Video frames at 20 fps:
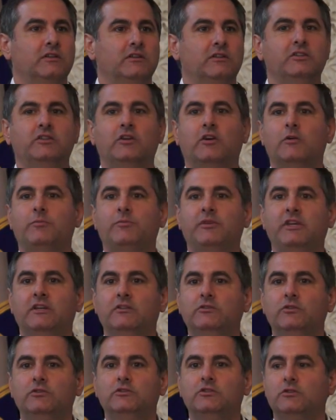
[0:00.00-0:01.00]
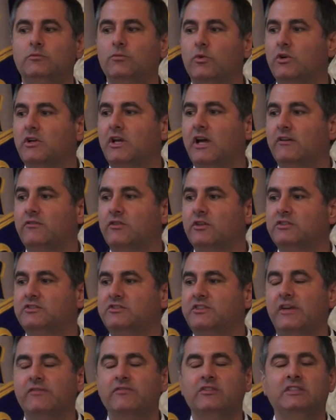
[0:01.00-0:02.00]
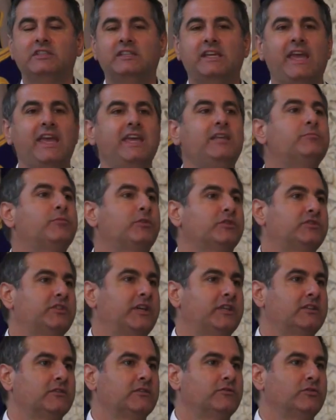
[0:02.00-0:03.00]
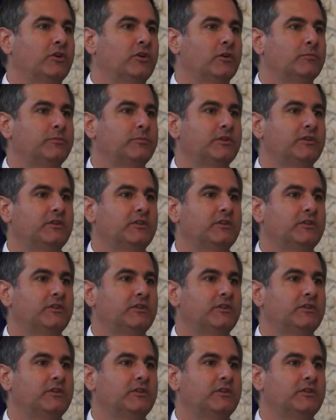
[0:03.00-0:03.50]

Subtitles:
the European Union will cover 78% of Europe,